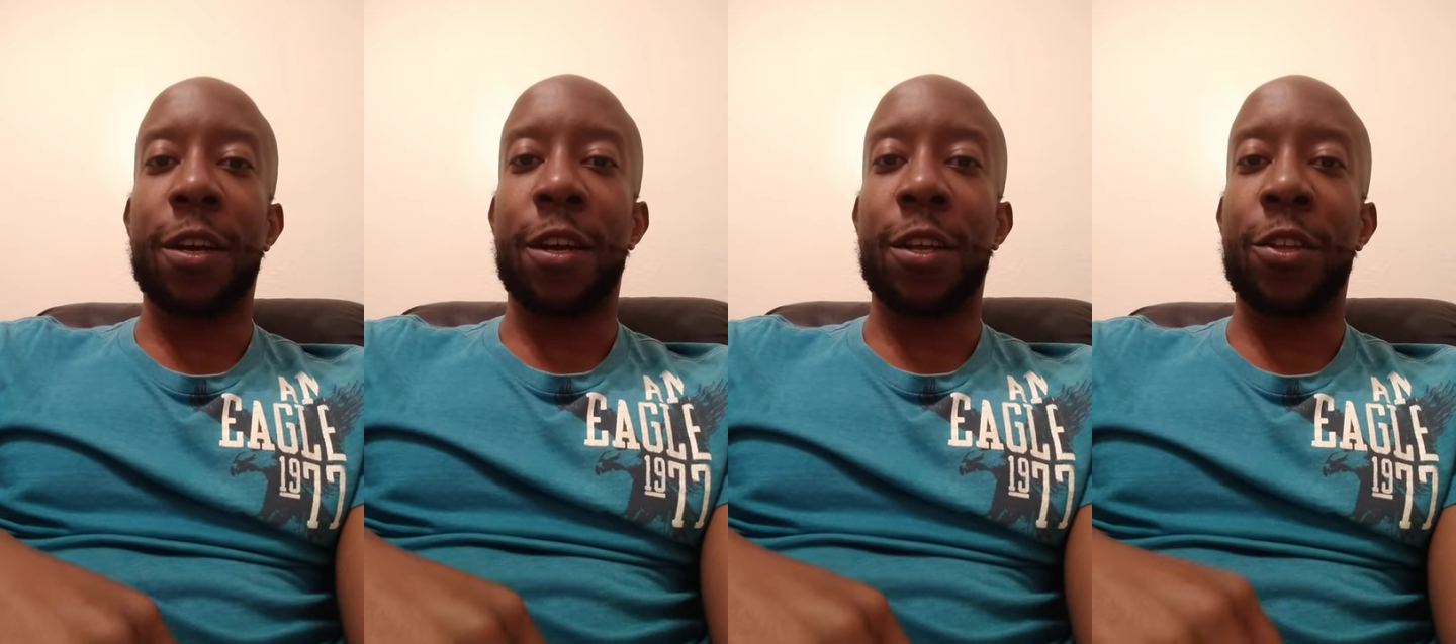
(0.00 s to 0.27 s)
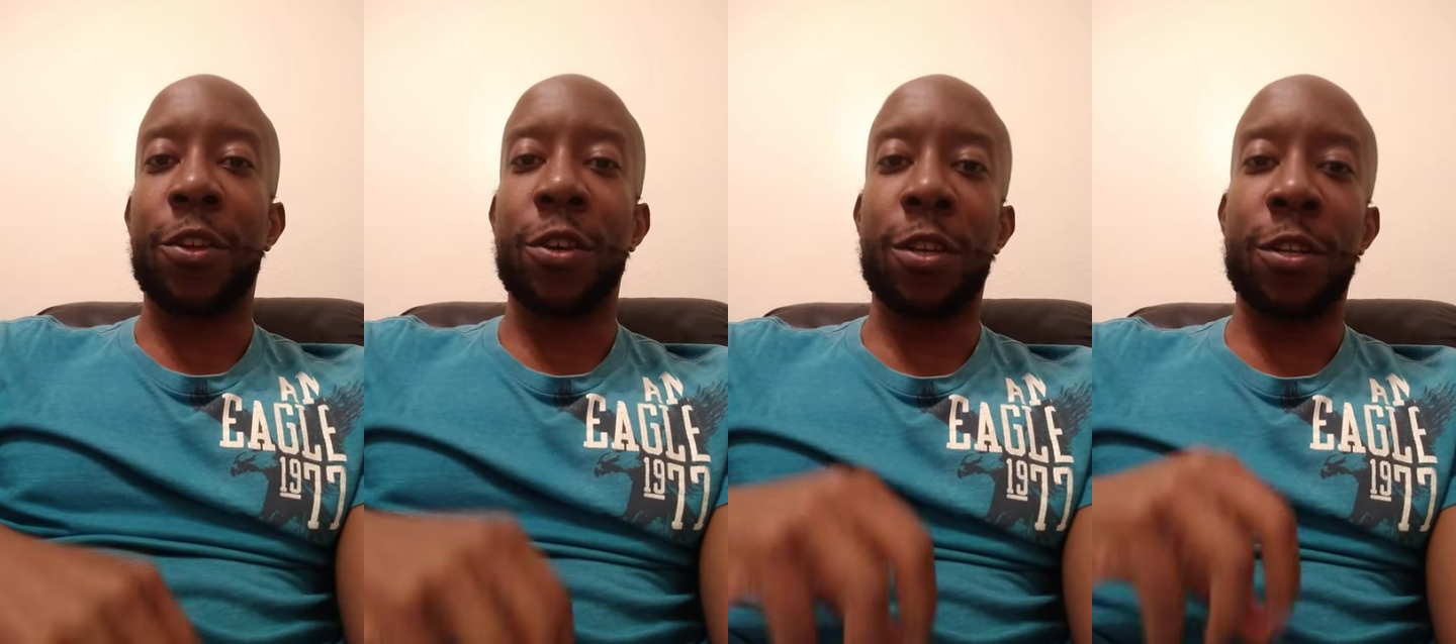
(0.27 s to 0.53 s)

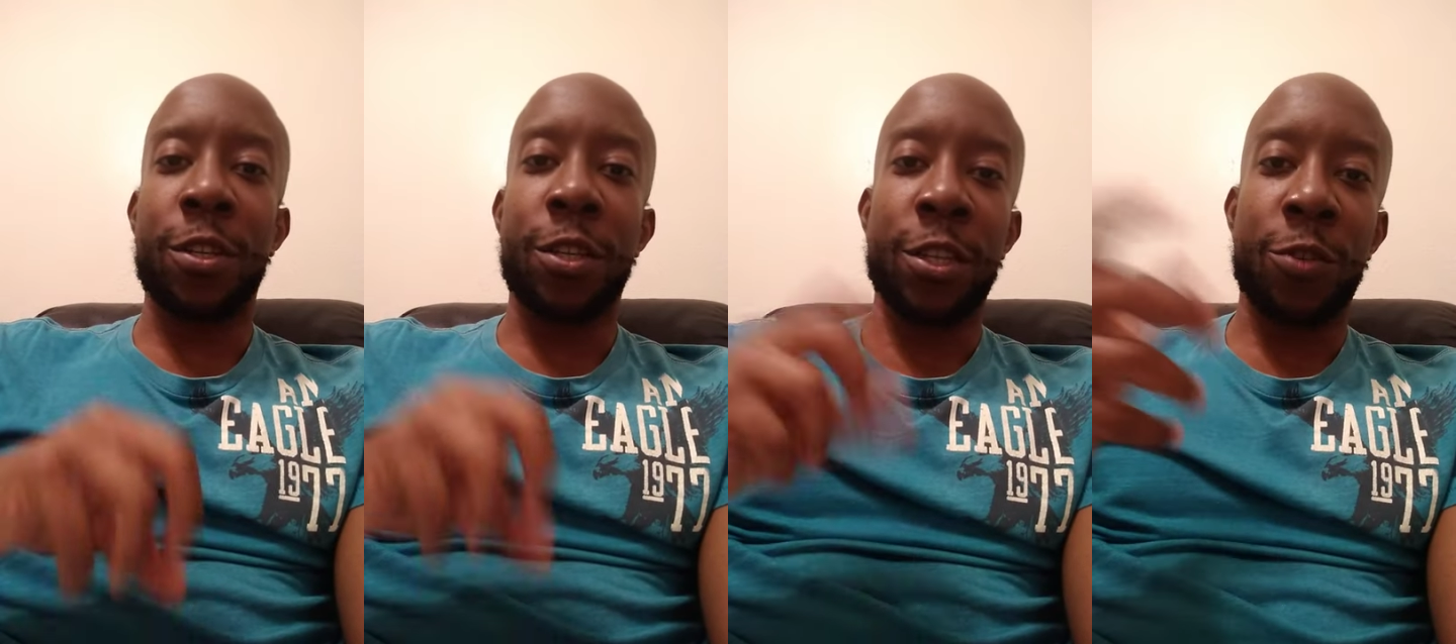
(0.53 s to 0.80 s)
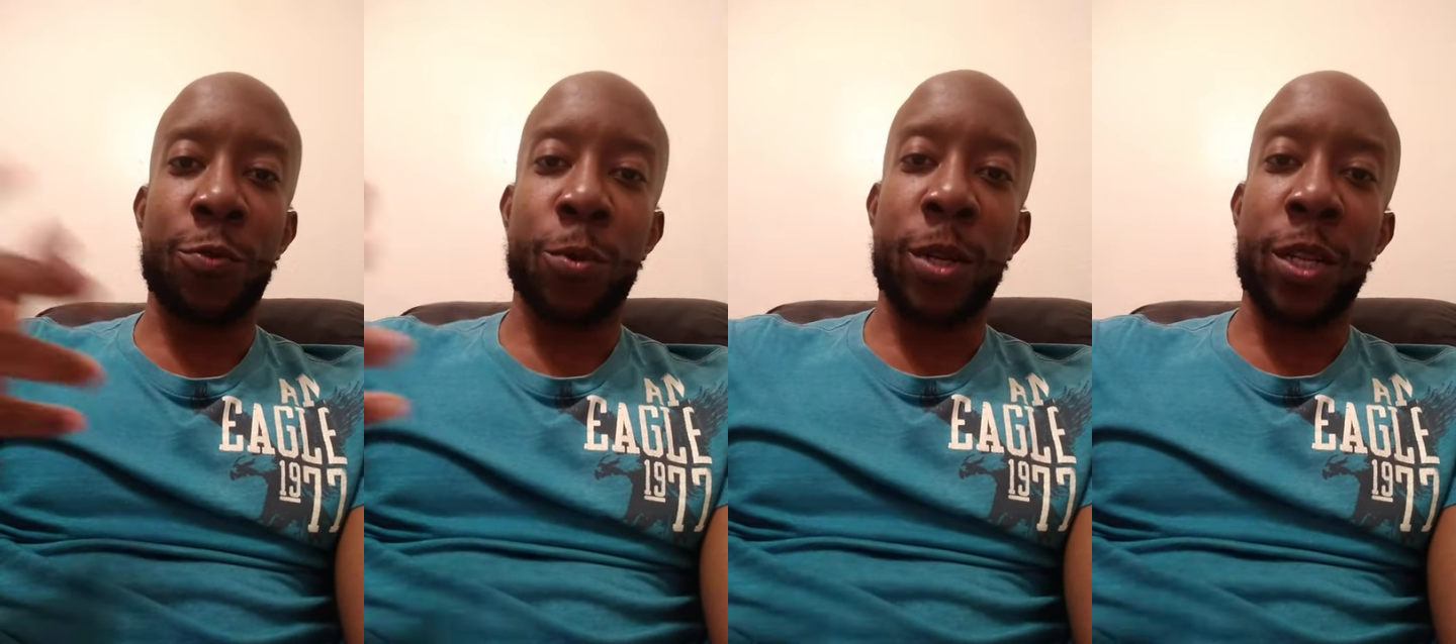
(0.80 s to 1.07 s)
Uh, you could
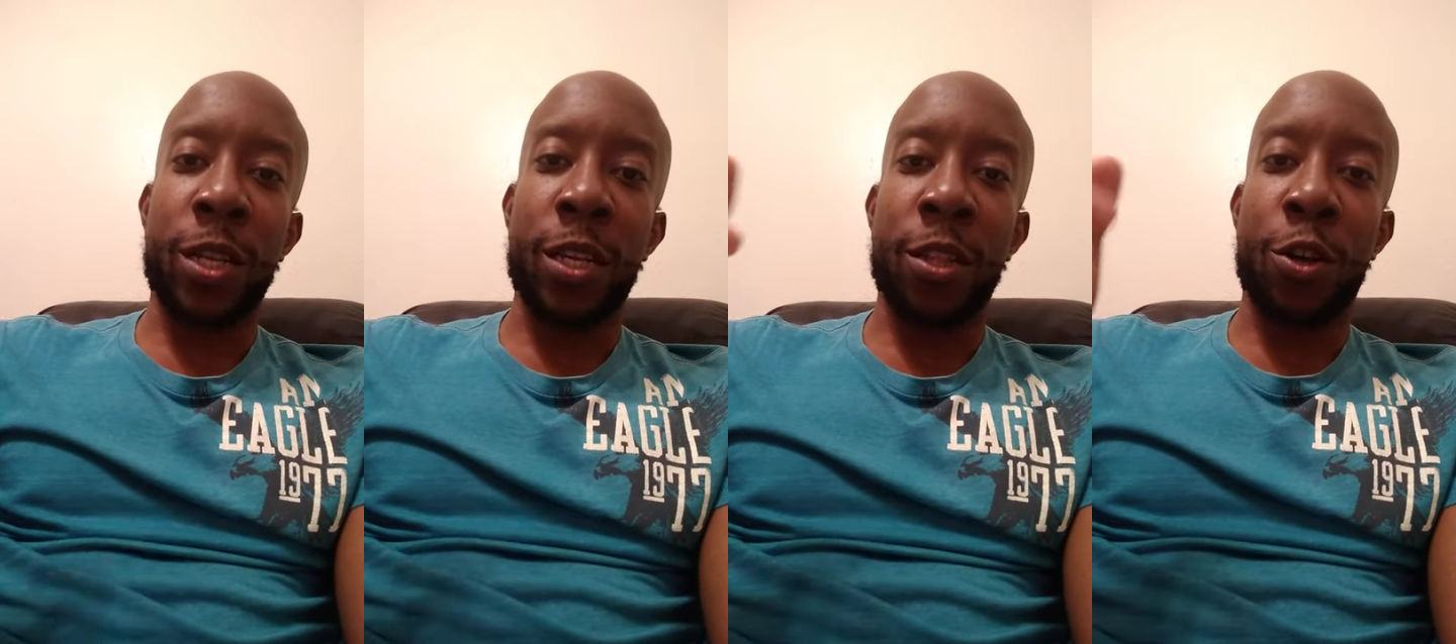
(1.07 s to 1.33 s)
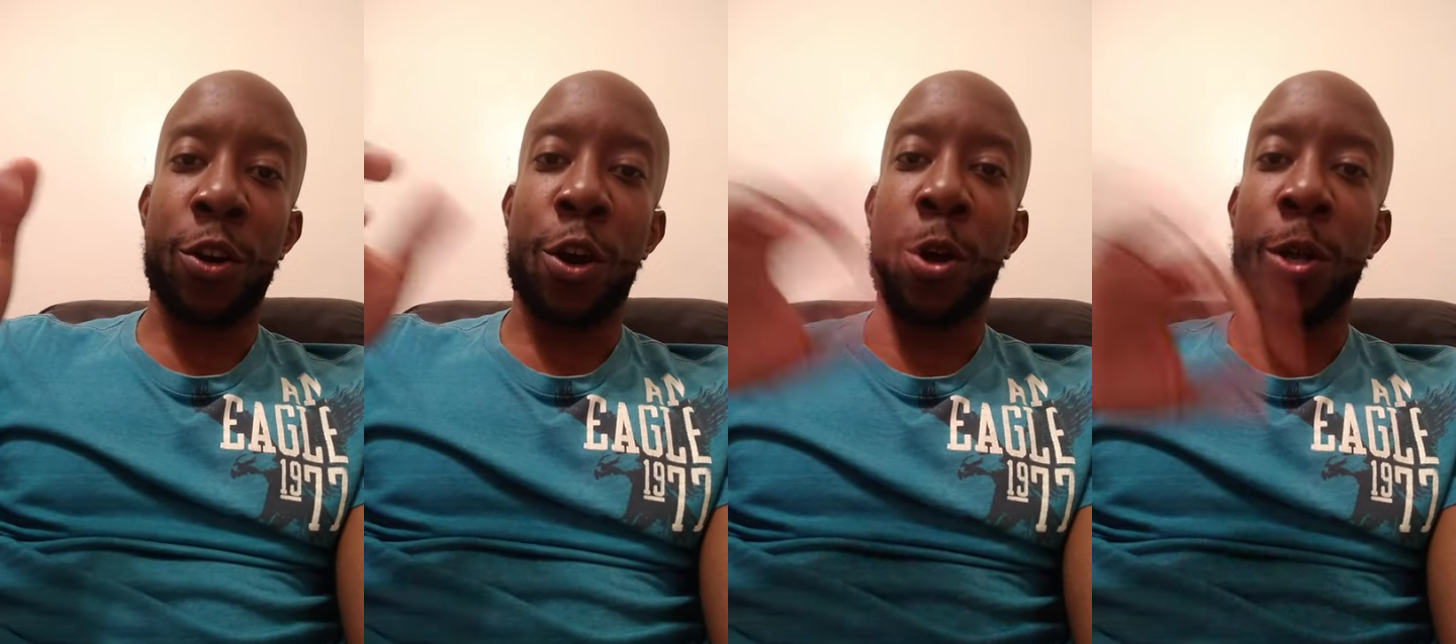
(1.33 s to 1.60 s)
just really,
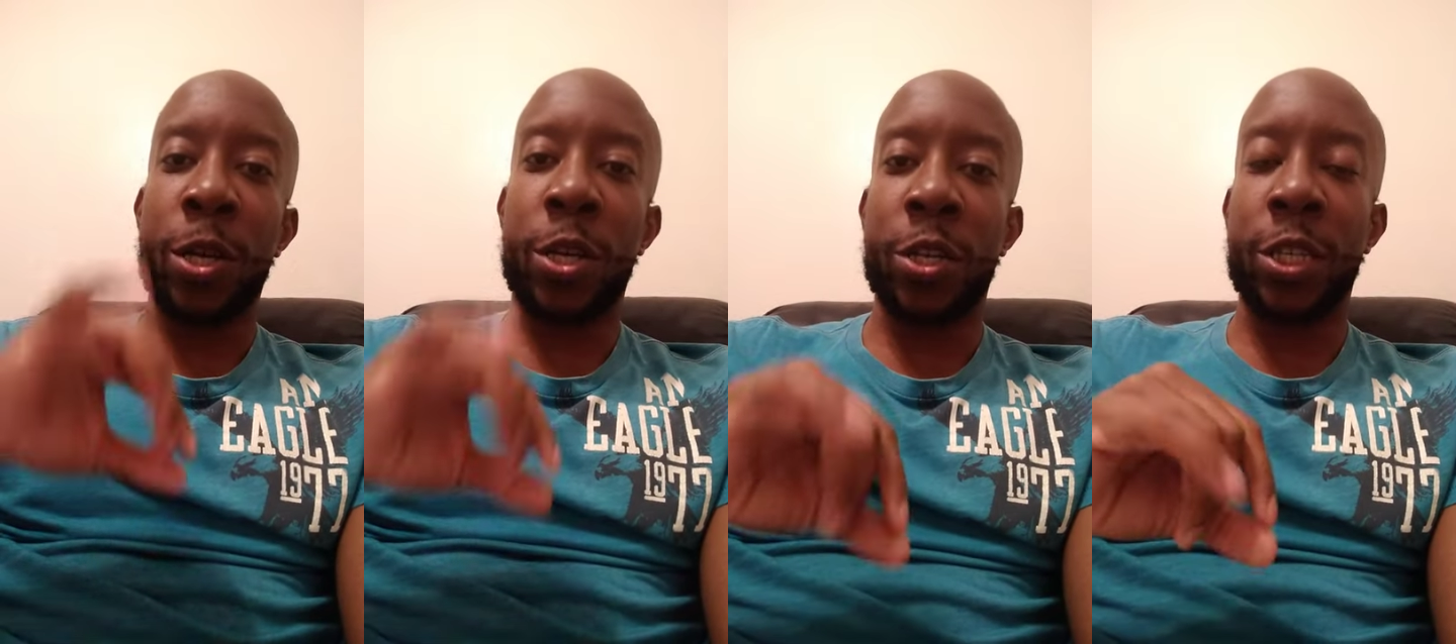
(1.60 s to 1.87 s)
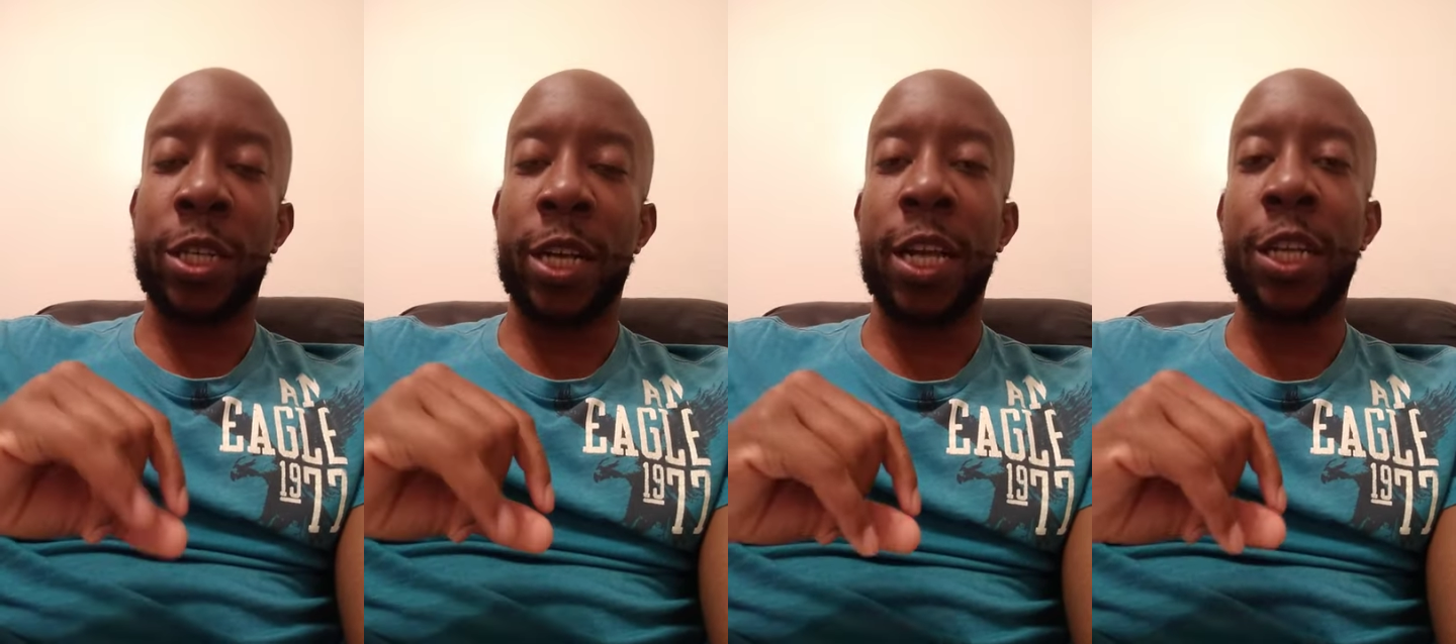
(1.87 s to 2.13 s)
they're all
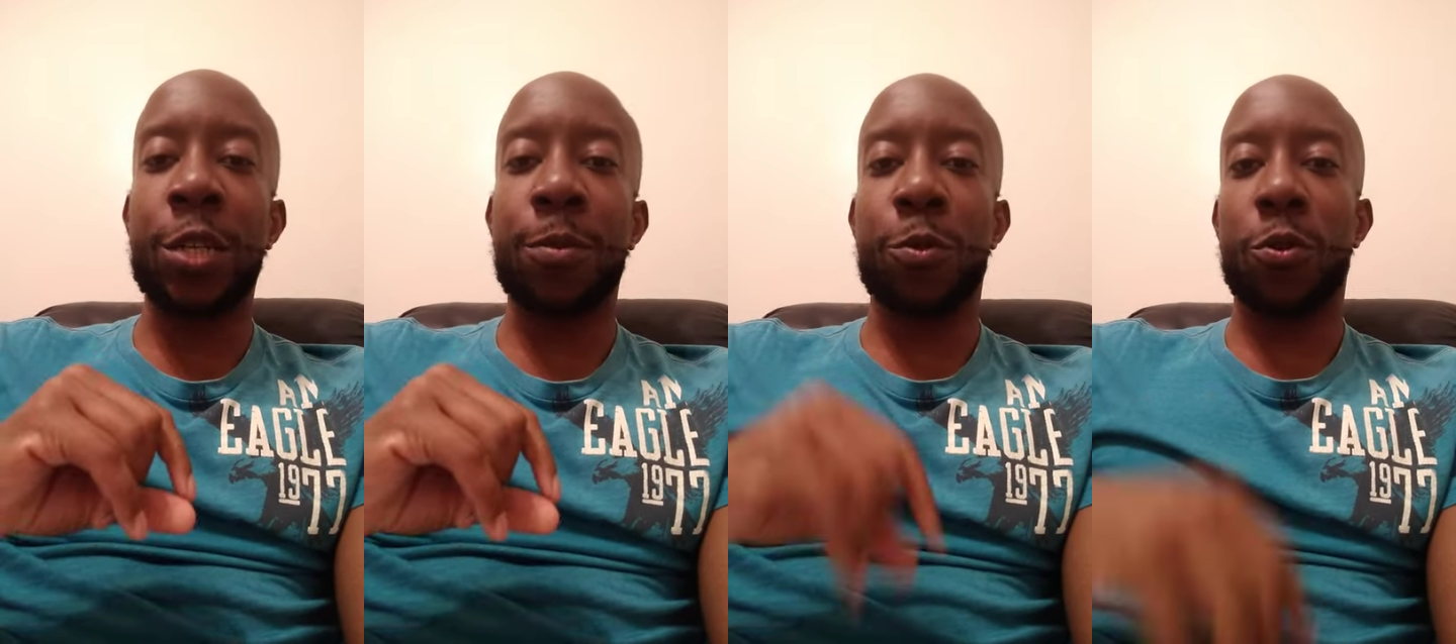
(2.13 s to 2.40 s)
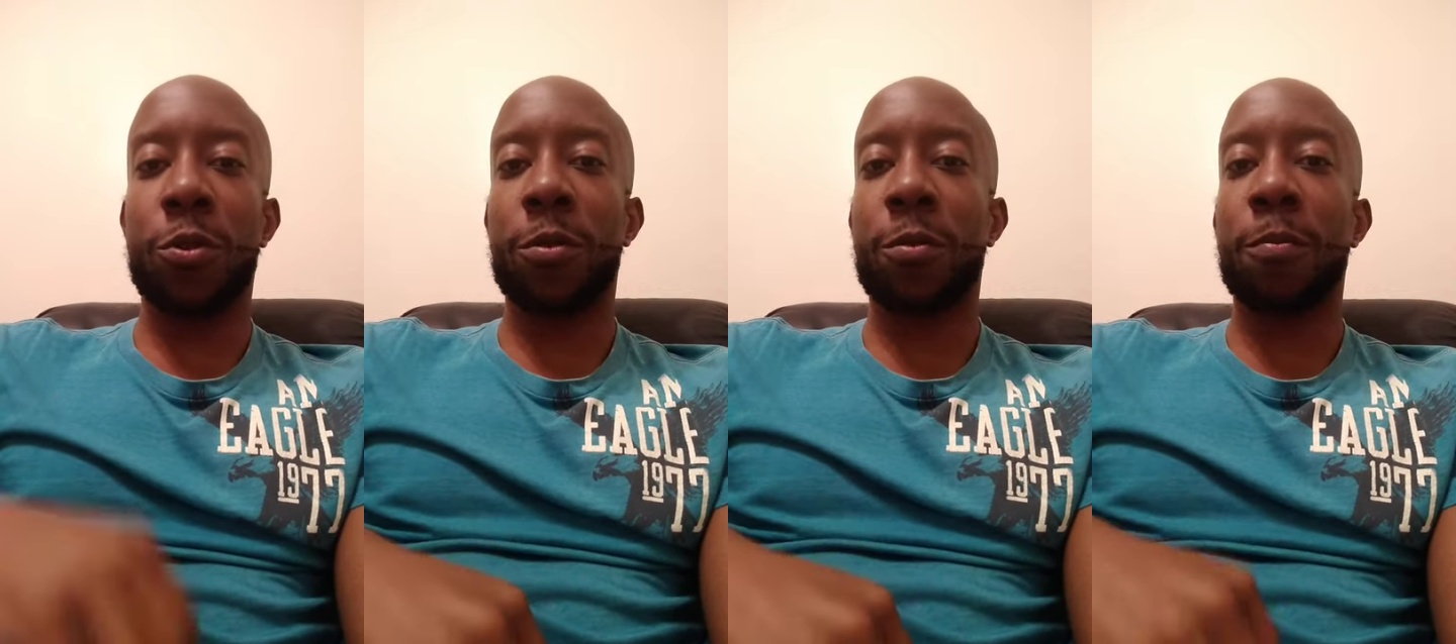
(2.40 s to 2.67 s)

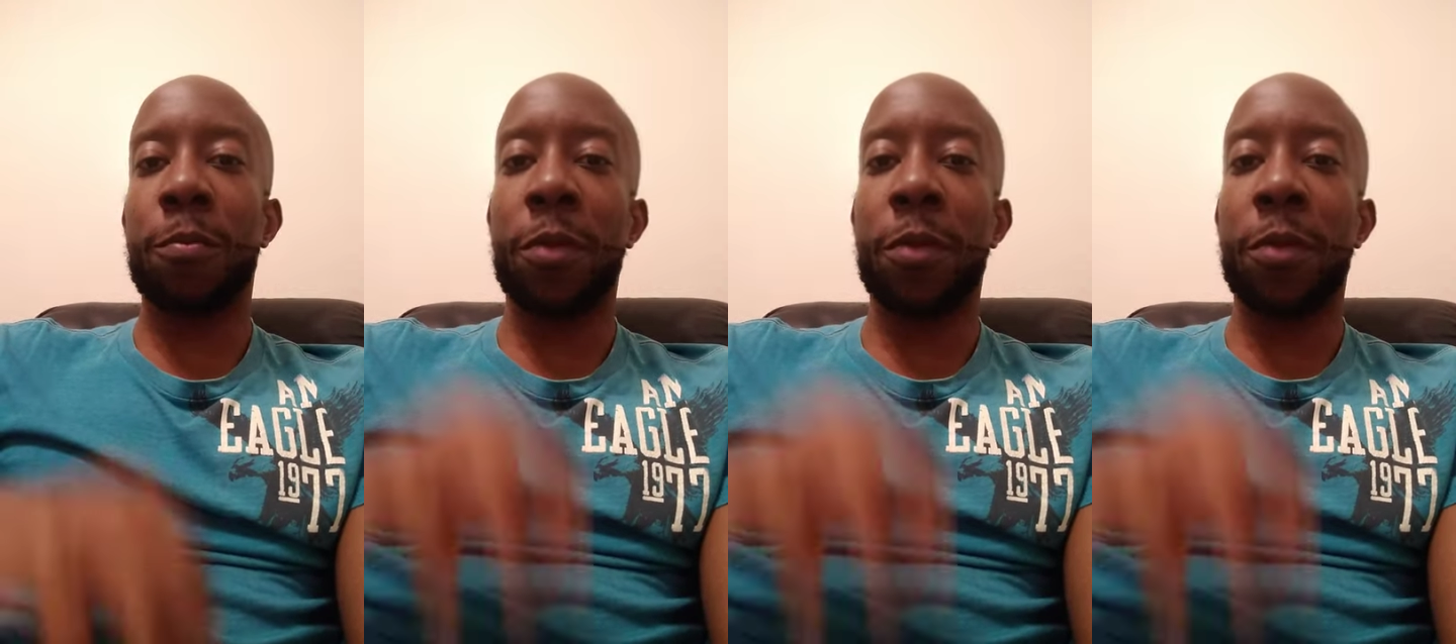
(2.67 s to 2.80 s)
interchangeable.